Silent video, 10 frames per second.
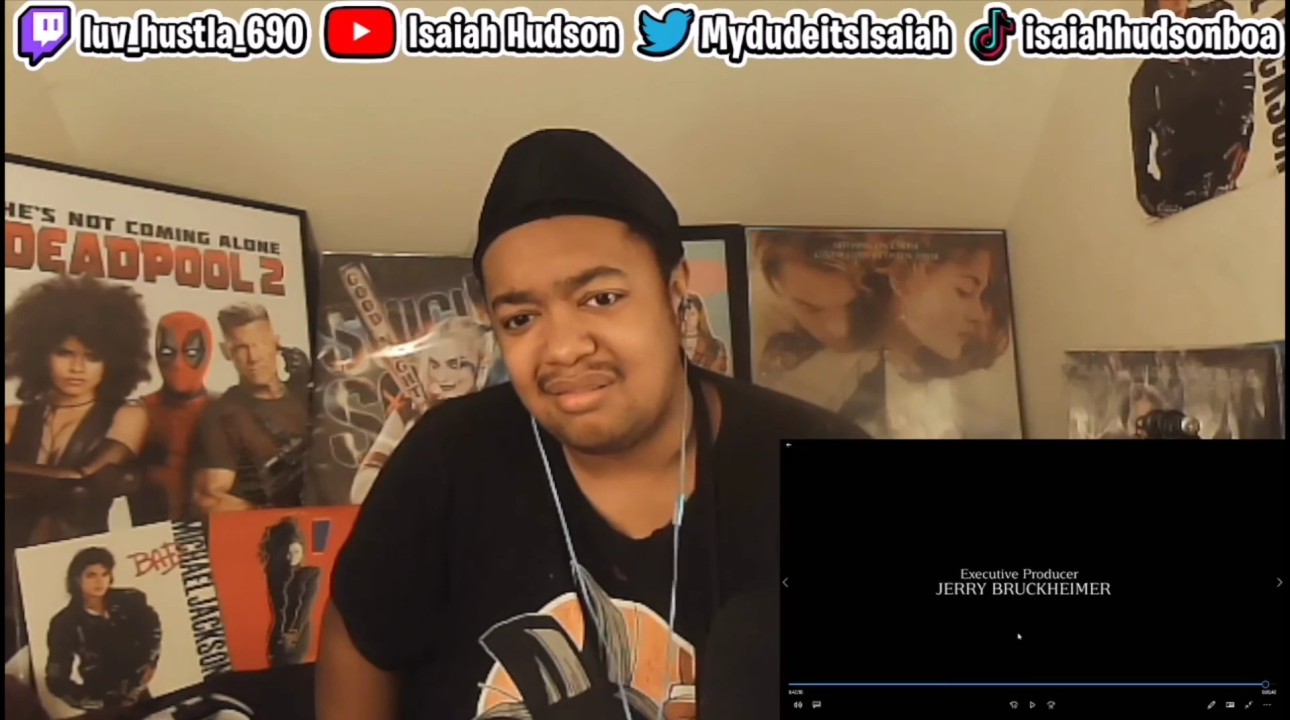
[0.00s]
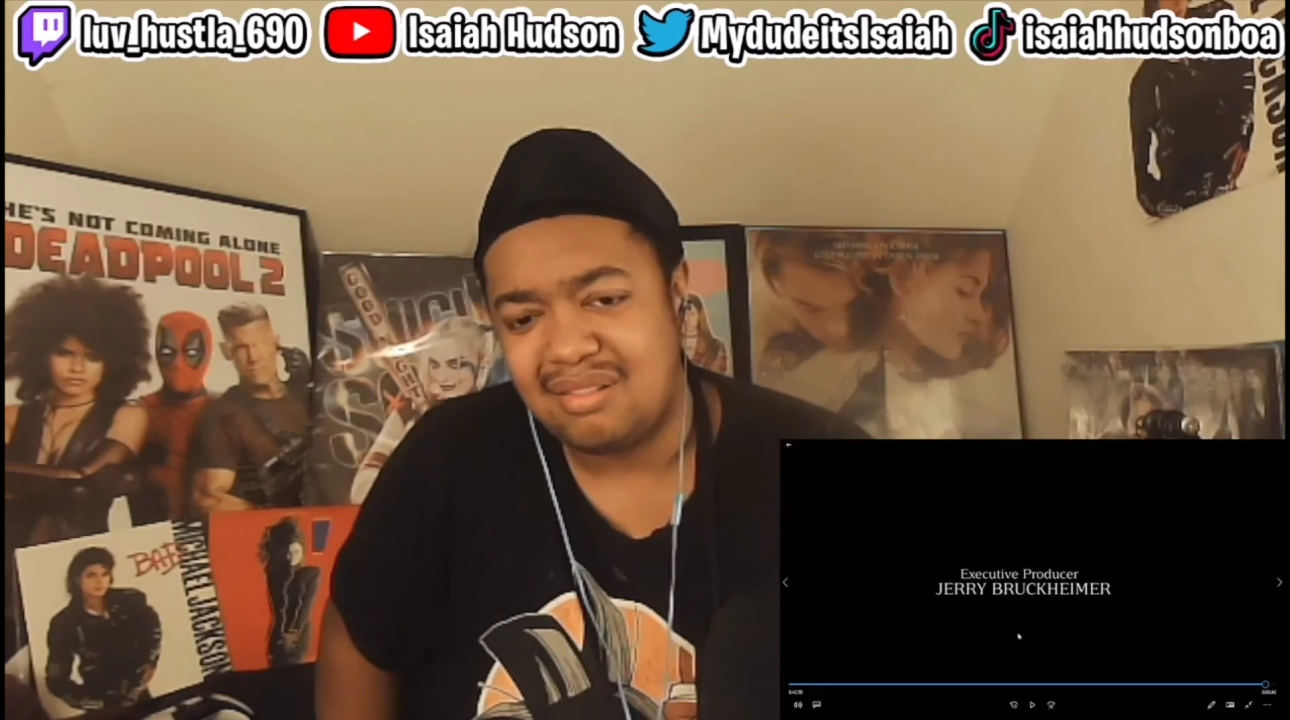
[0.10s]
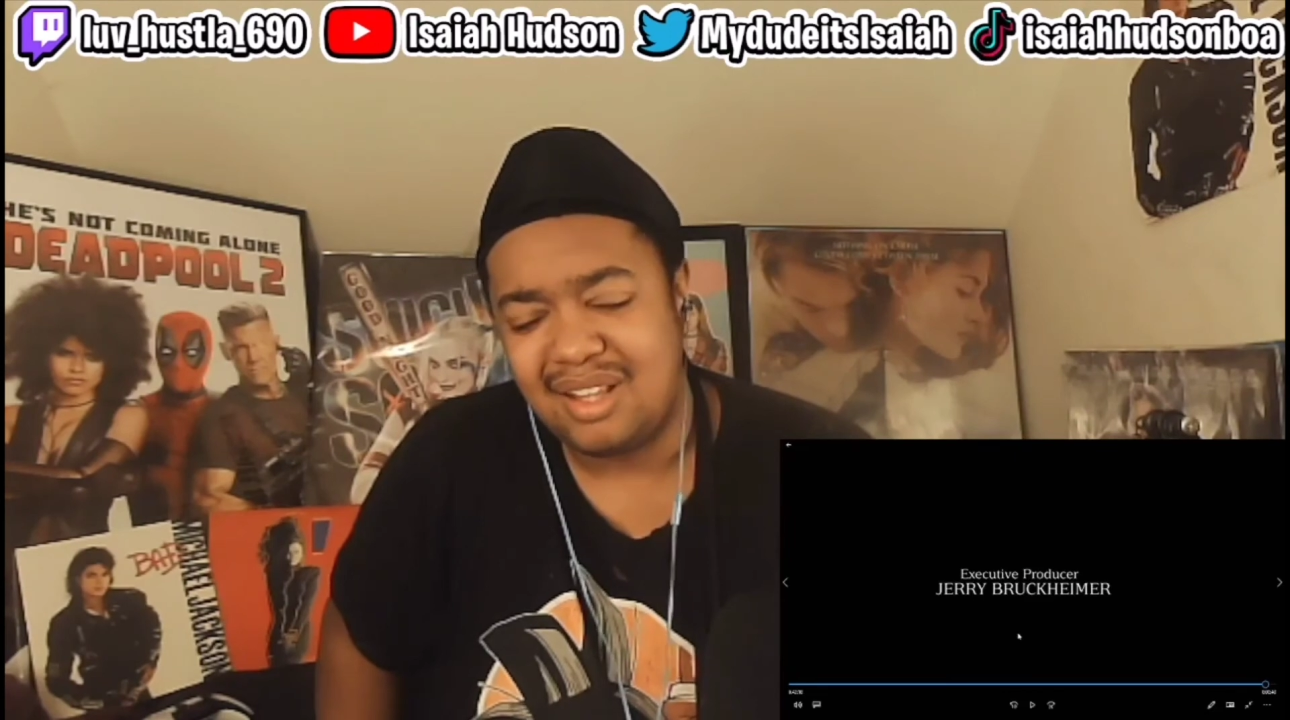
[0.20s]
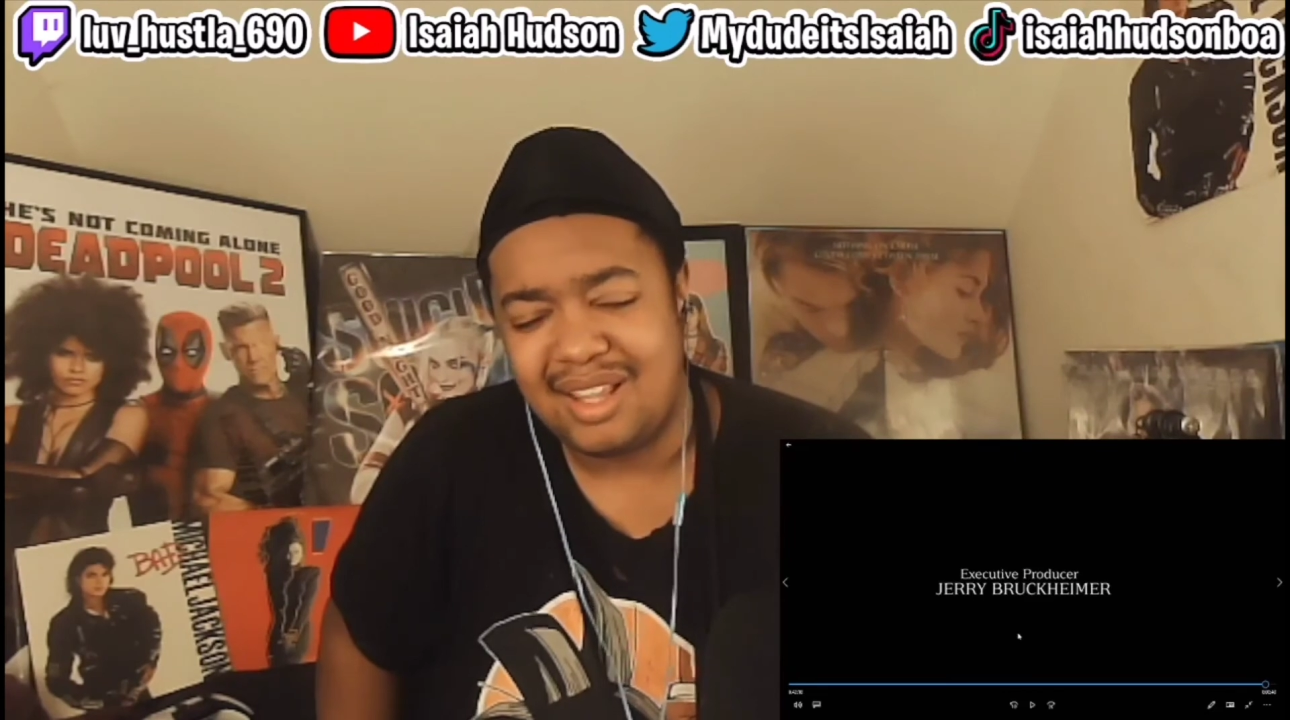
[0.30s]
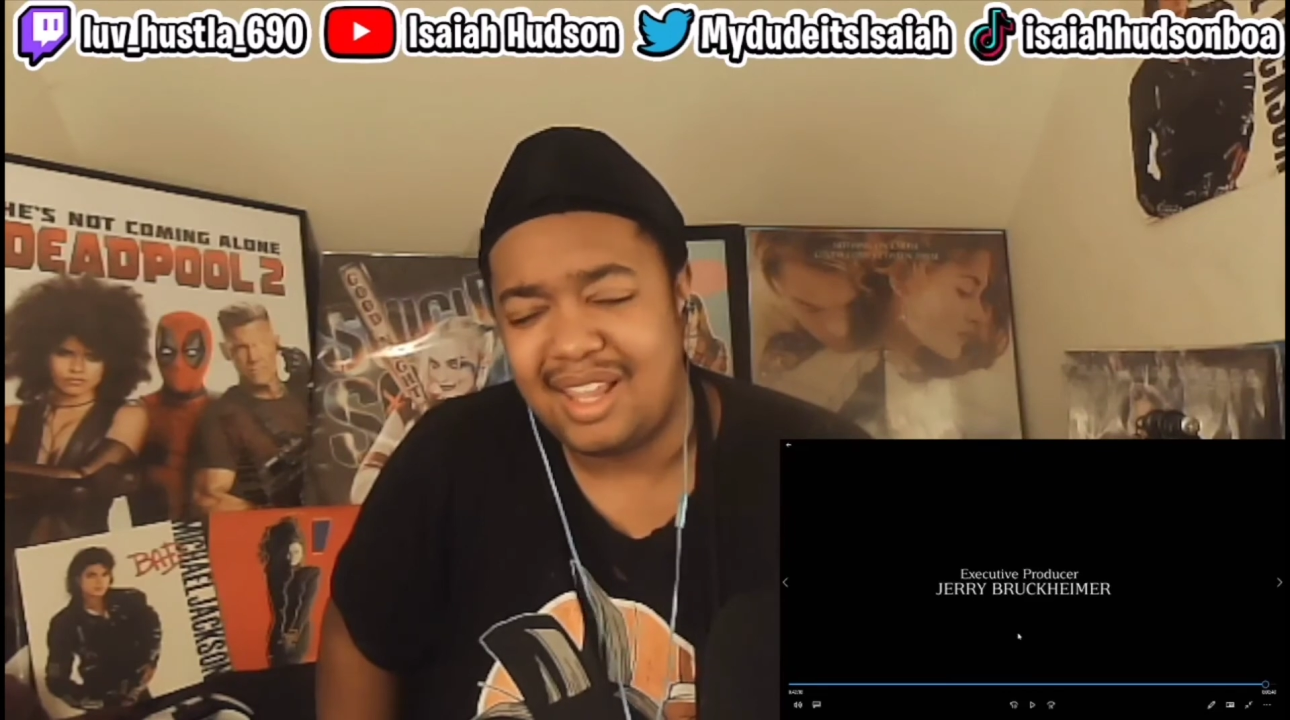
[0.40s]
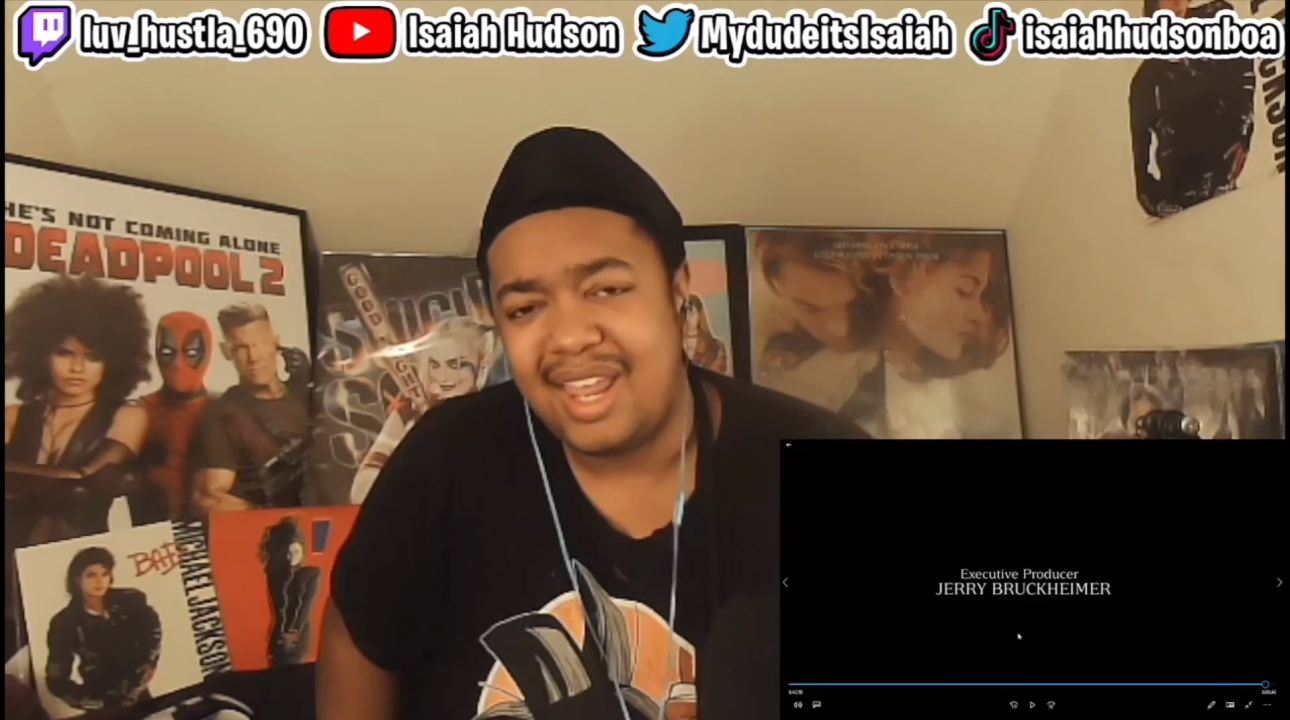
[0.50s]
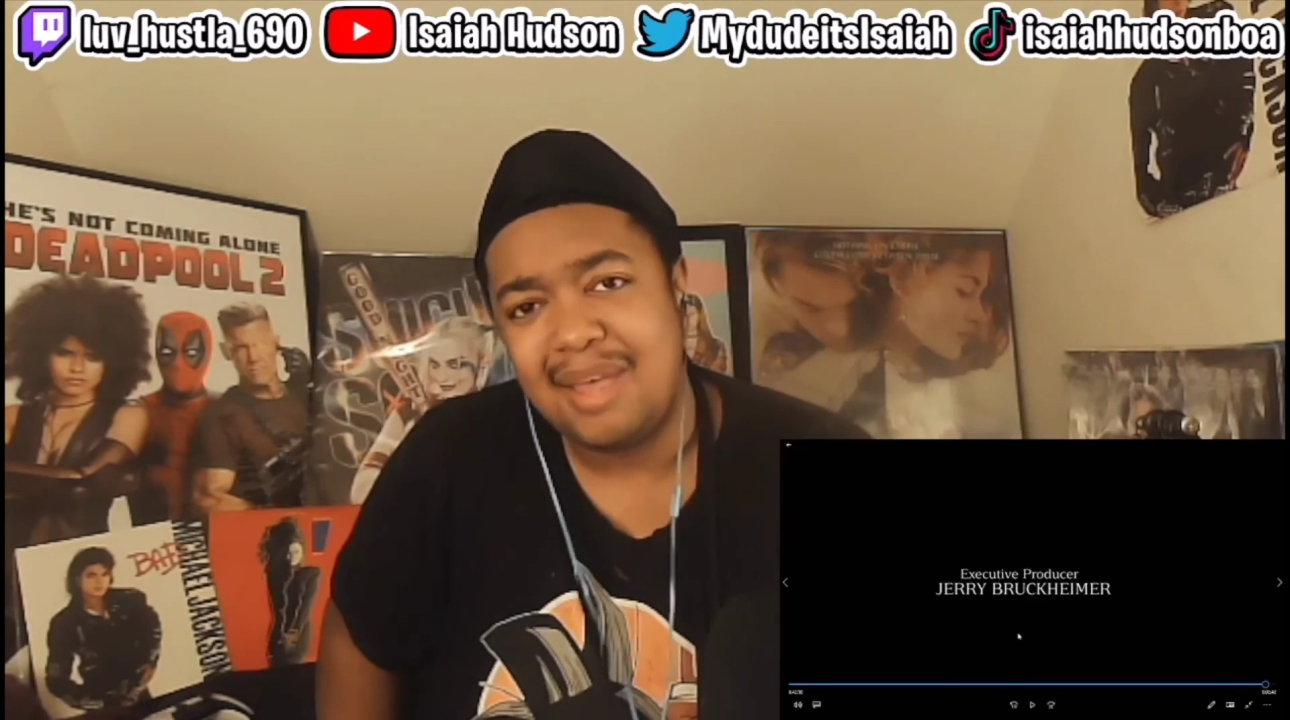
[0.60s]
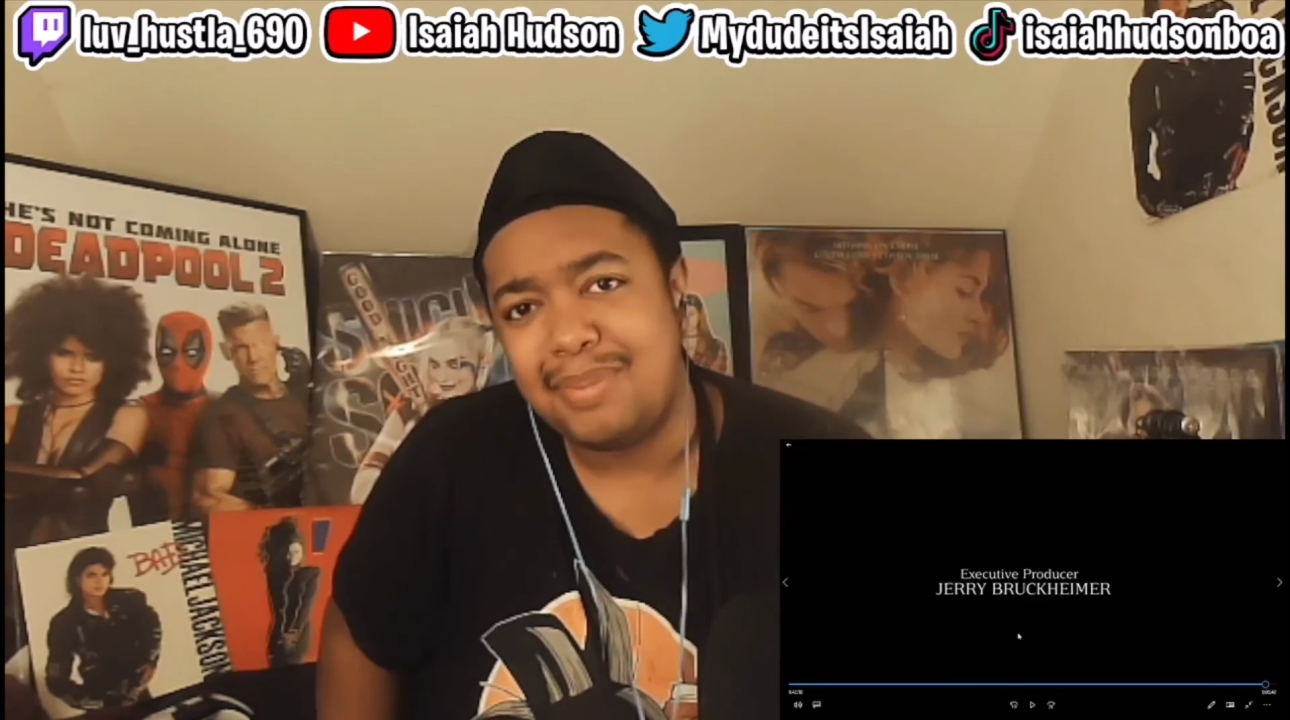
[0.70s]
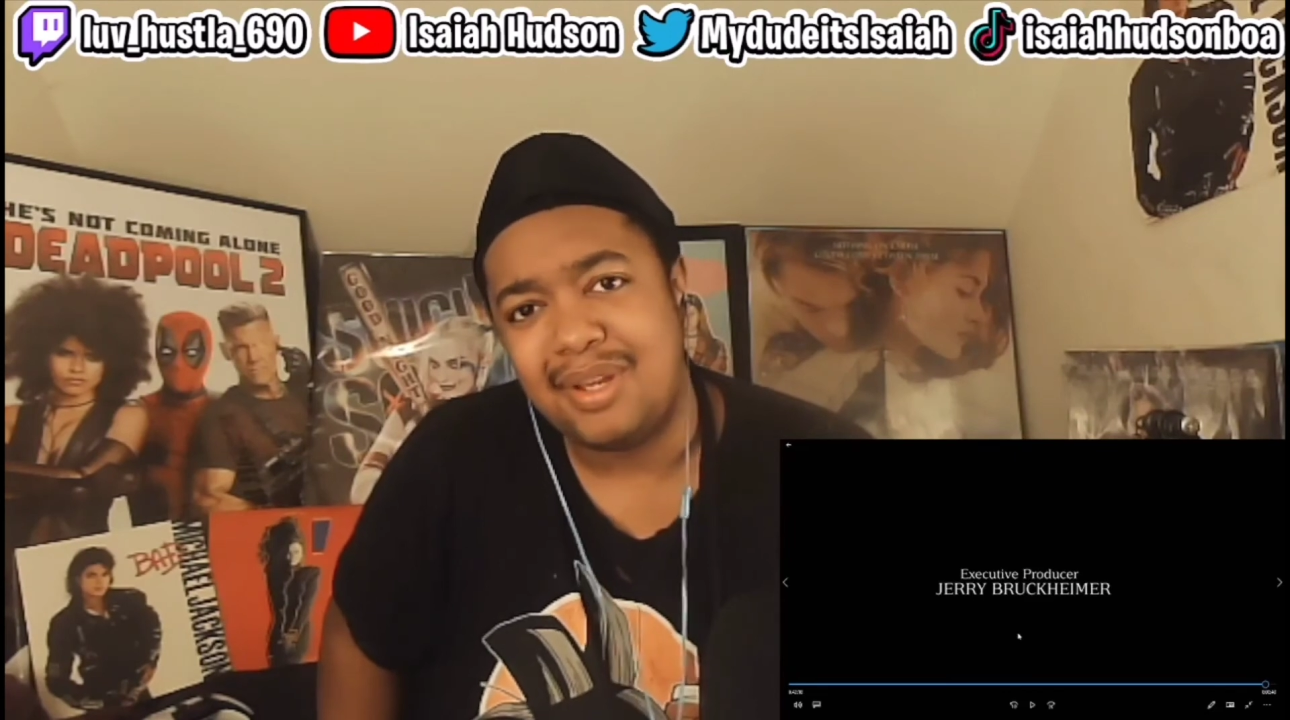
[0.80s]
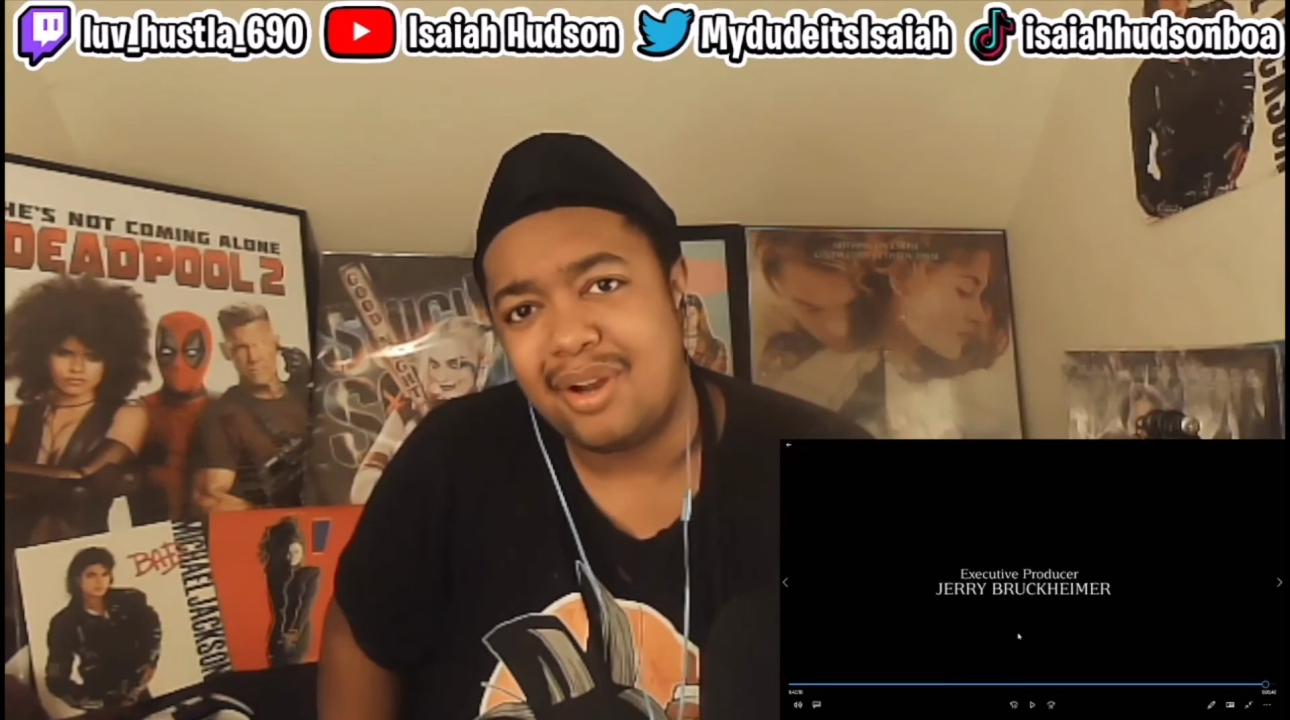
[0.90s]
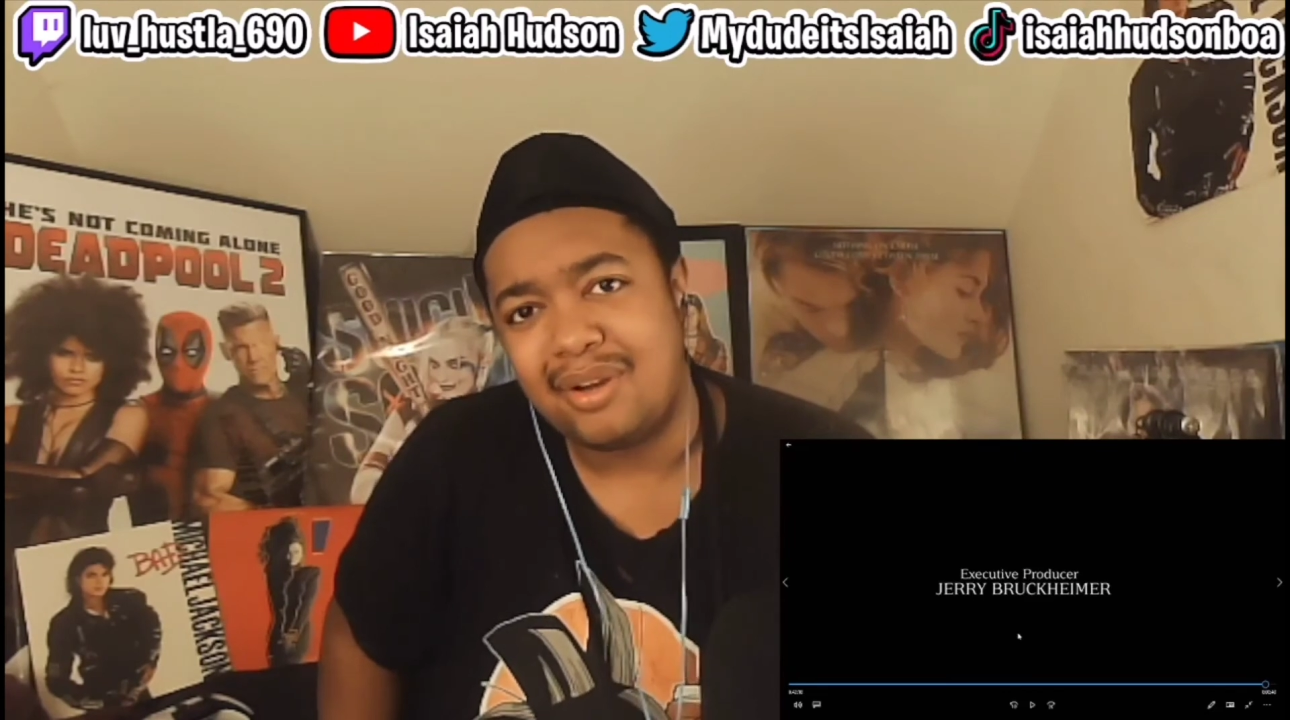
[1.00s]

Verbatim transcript: it can't be her.